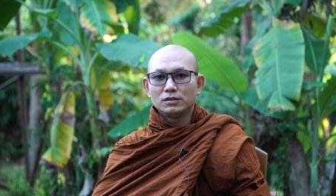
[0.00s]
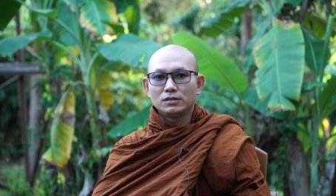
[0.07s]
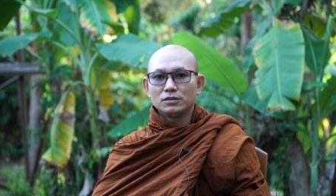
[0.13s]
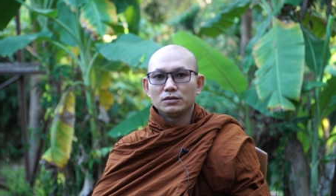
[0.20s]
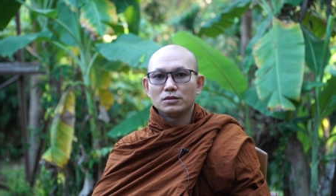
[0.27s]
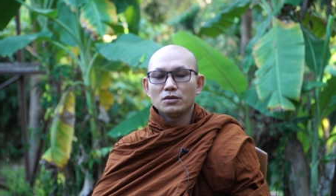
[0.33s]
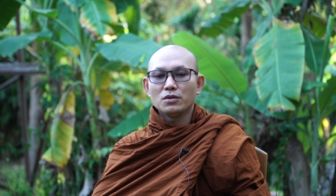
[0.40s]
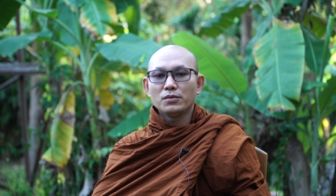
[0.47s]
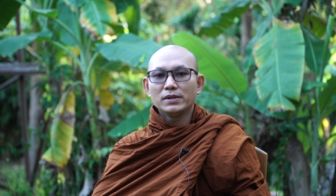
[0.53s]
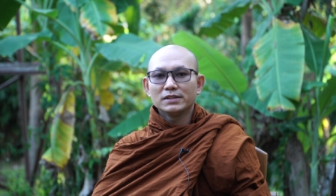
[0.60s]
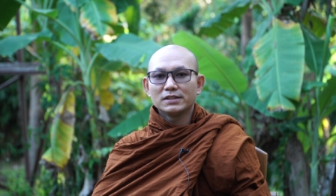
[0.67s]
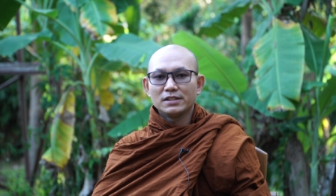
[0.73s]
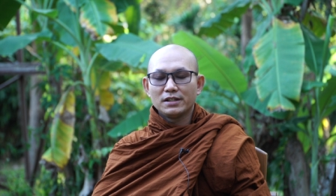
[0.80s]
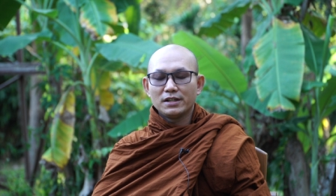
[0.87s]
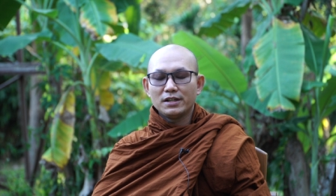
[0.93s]
To know
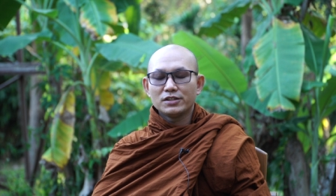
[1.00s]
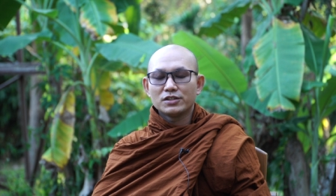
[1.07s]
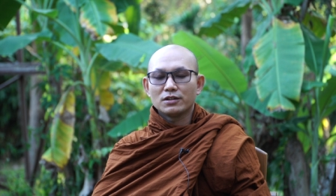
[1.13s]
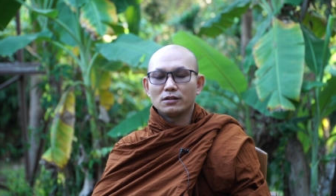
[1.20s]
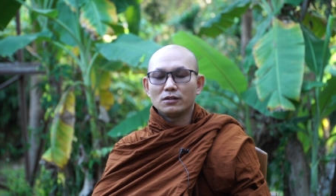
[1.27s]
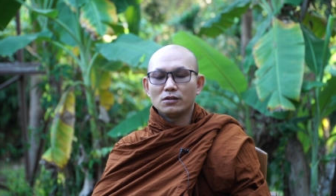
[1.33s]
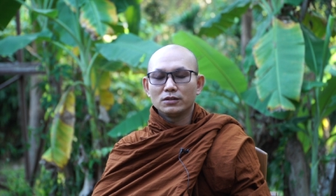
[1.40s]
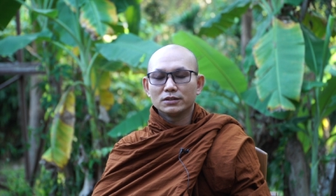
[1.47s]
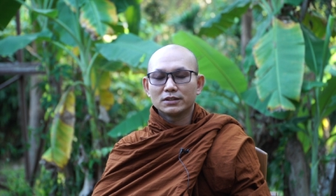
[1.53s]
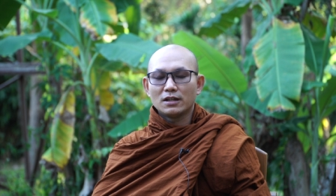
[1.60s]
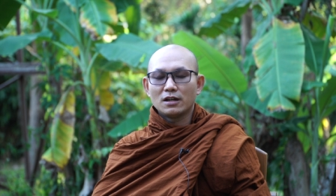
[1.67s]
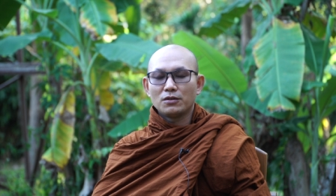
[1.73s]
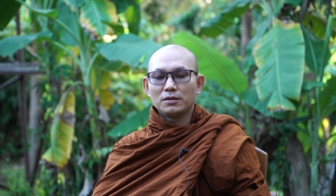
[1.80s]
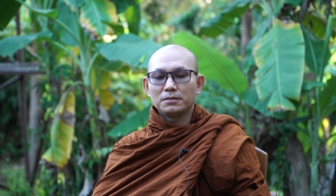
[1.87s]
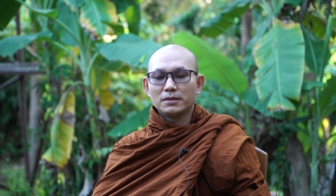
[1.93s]
the nature of
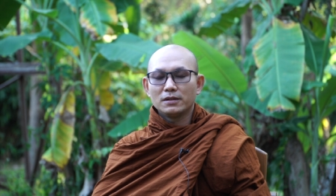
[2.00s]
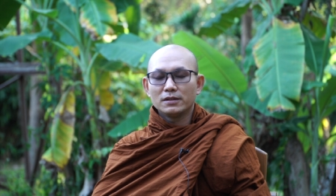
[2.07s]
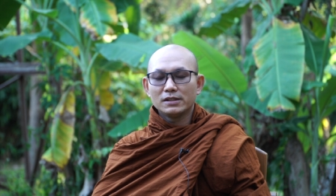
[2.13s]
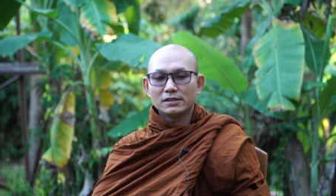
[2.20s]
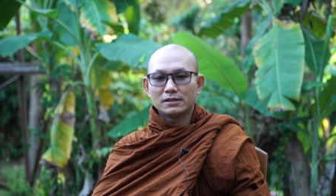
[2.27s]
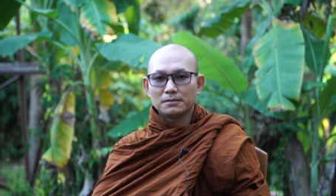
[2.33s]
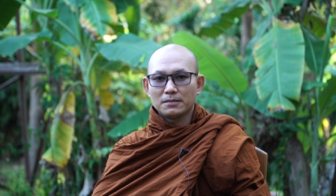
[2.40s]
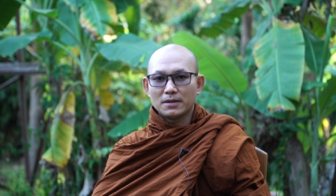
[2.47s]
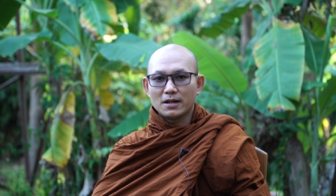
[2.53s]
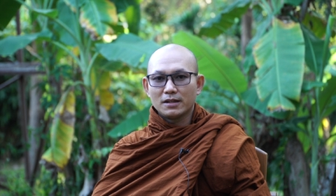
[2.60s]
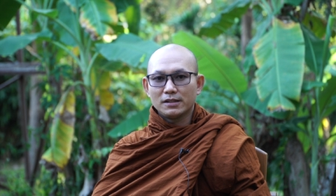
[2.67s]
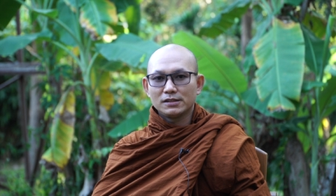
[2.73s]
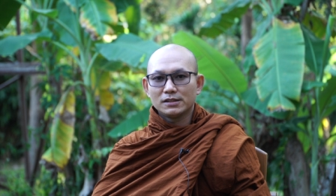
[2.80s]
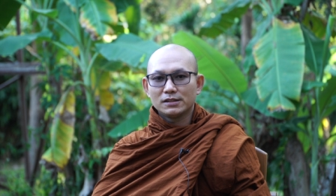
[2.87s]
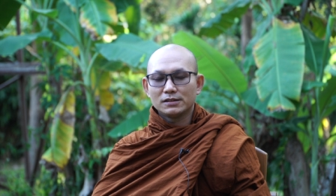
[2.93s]
our bodies and
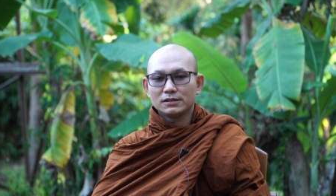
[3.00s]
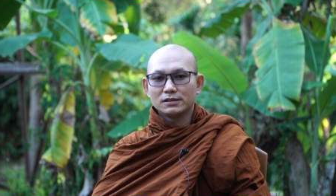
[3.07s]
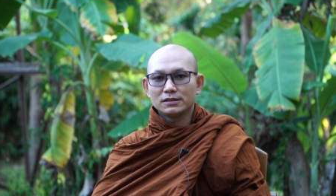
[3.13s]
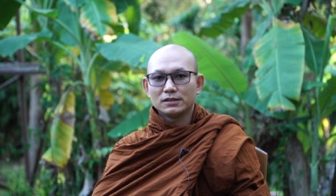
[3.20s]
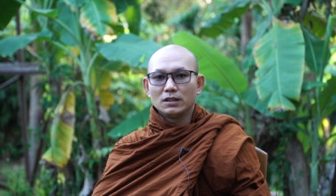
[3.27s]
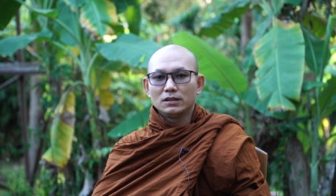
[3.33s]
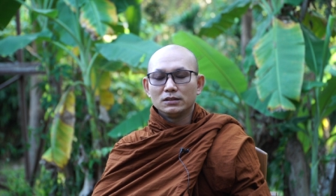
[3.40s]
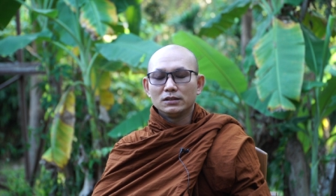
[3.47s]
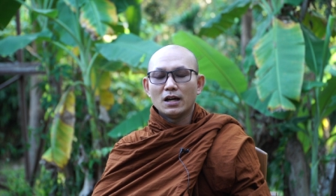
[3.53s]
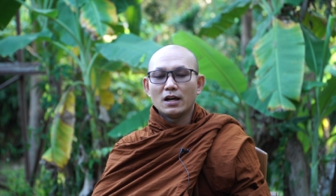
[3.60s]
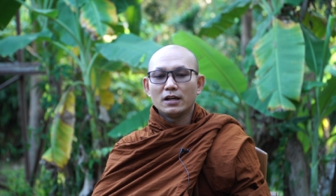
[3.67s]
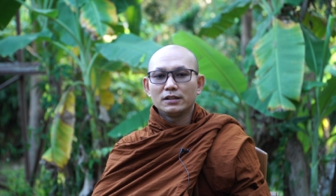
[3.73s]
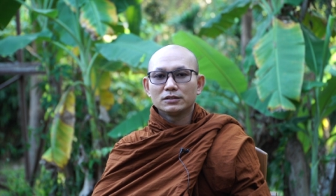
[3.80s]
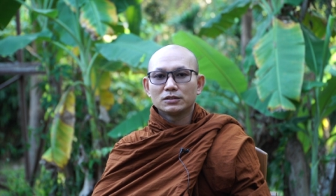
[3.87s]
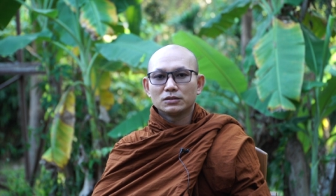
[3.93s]
mind.
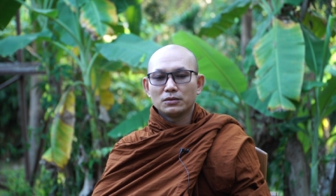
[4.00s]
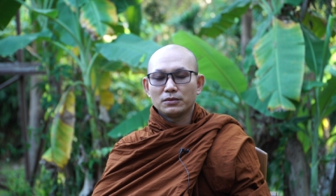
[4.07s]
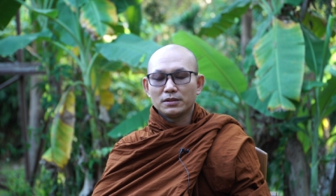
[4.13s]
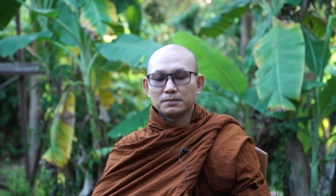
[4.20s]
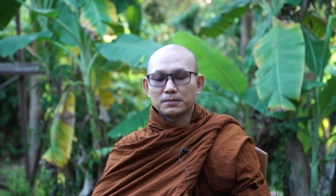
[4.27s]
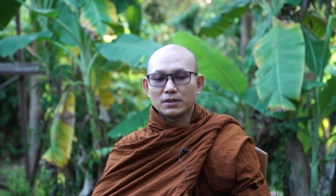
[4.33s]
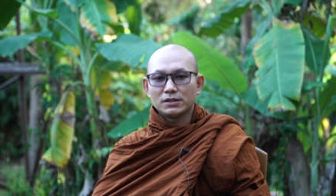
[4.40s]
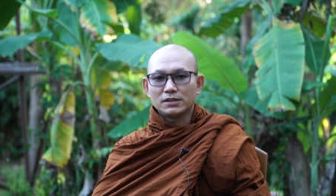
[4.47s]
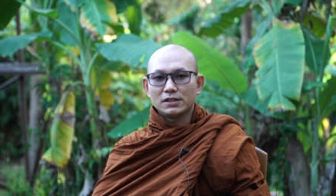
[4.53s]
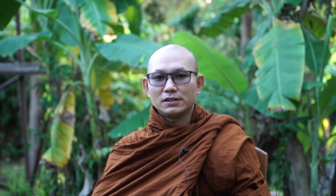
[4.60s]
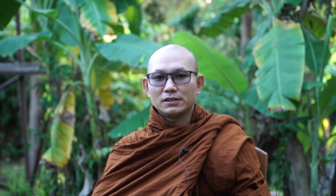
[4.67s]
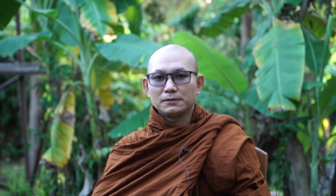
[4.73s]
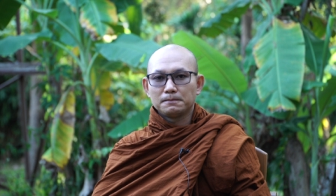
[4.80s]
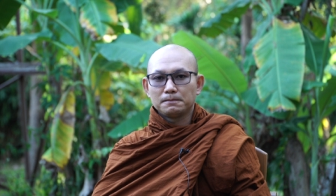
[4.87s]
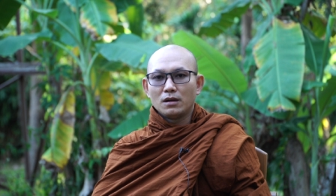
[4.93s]
That is so important.
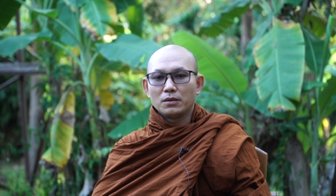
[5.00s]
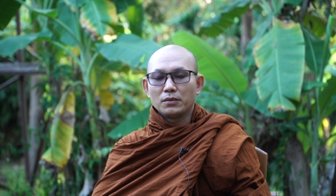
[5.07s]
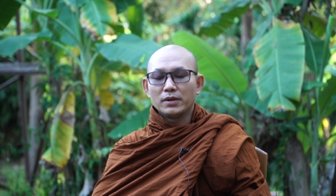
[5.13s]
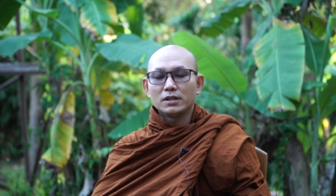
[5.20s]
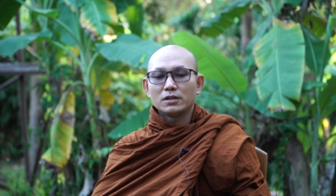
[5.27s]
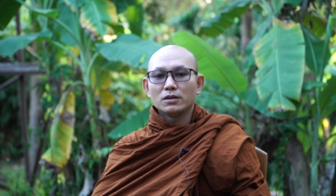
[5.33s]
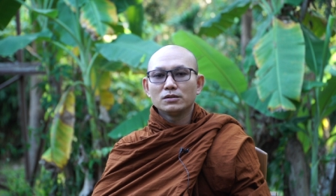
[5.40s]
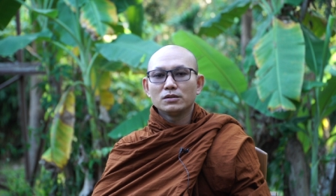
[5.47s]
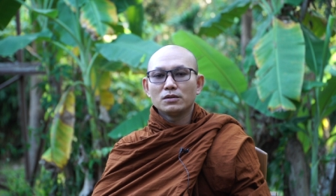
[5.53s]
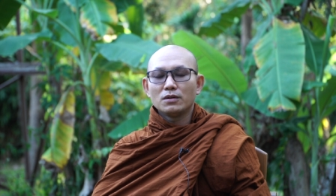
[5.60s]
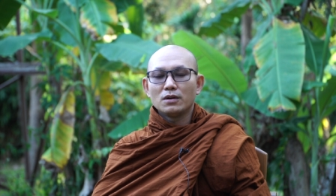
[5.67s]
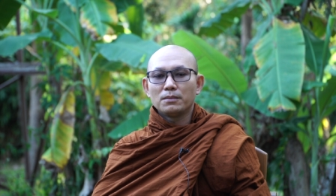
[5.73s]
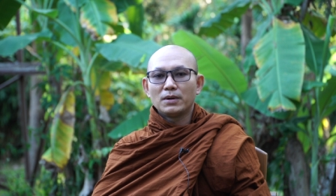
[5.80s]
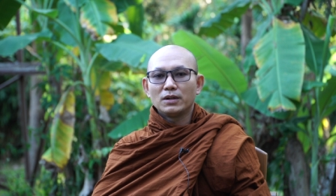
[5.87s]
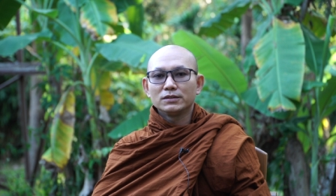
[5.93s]
We don't know
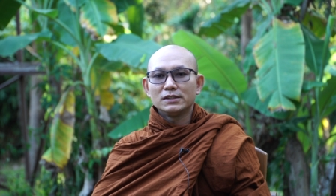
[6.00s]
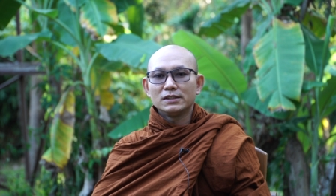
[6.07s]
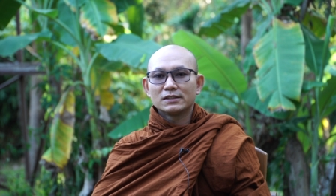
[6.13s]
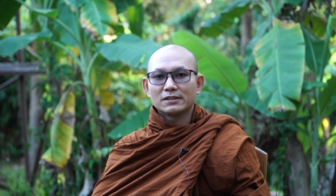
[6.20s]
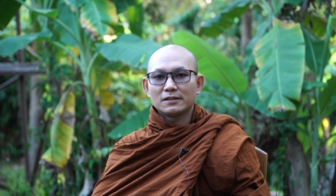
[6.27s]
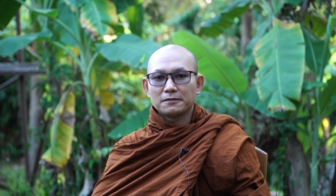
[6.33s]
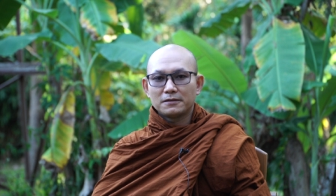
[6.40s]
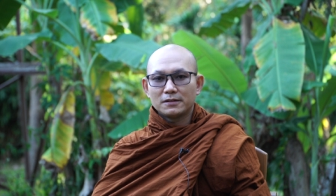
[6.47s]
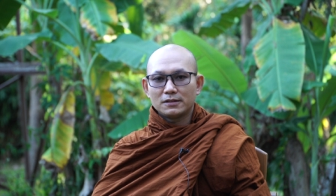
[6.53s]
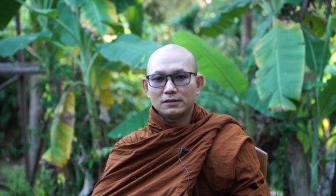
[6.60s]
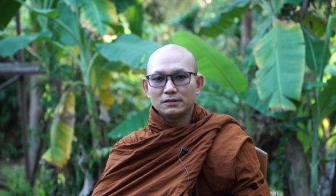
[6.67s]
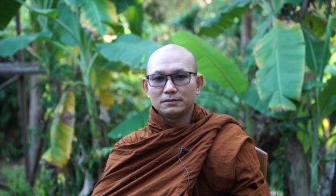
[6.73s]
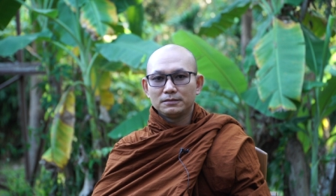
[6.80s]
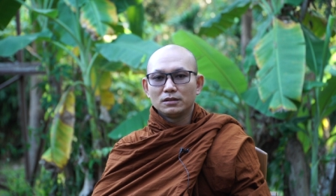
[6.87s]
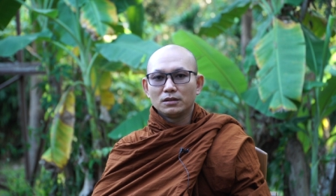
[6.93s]
about the
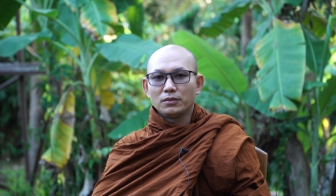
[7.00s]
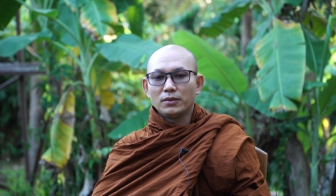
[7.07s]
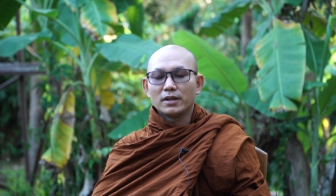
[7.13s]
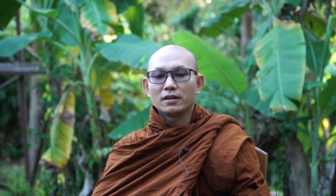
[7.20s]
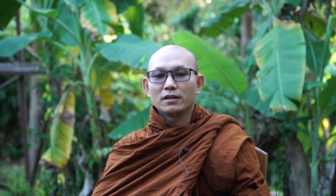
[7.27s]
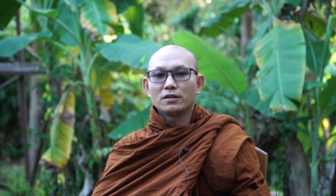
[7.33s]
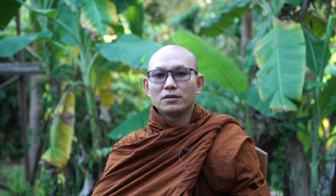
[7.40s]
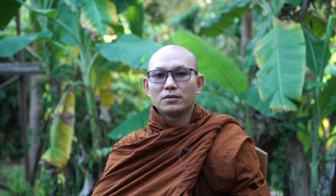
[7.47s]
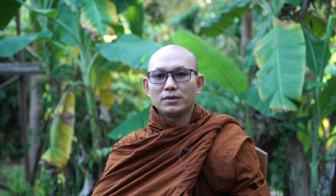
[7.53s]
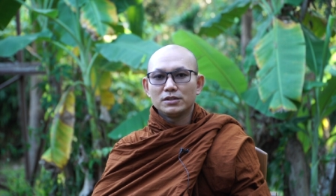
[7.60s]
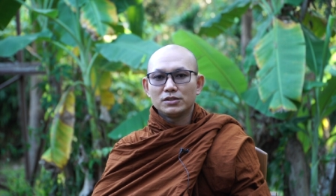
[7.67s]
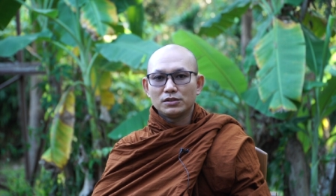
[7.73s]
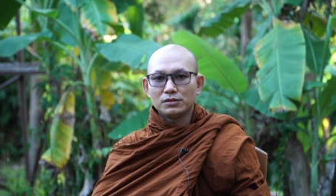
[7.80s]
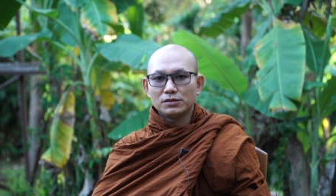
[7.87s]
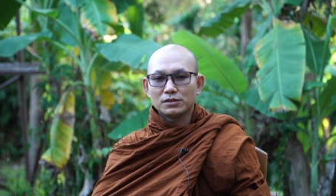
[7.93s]
suffering, we cannot
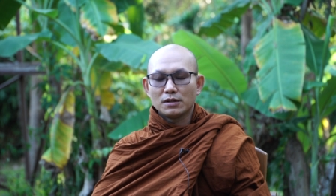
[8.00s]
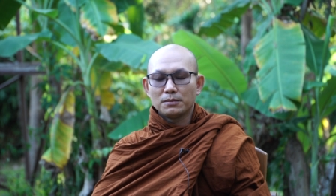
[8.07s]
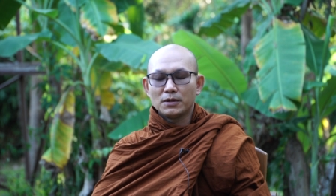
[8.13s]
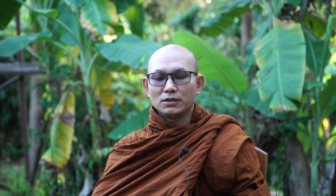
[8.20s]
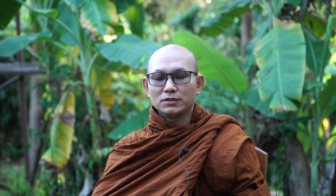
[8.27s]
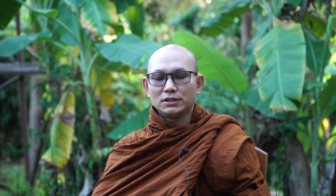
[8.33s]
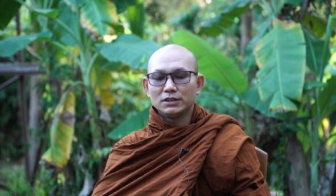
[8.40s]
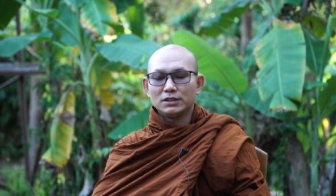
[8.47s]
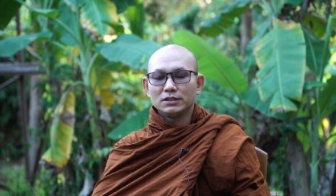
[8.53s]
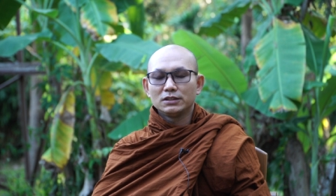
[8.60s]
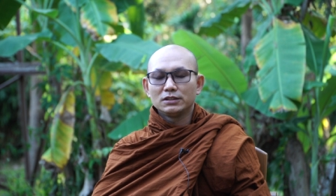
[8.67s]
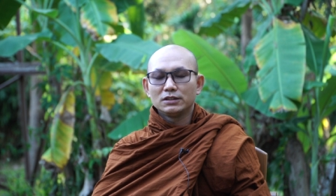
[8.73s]
reduce about the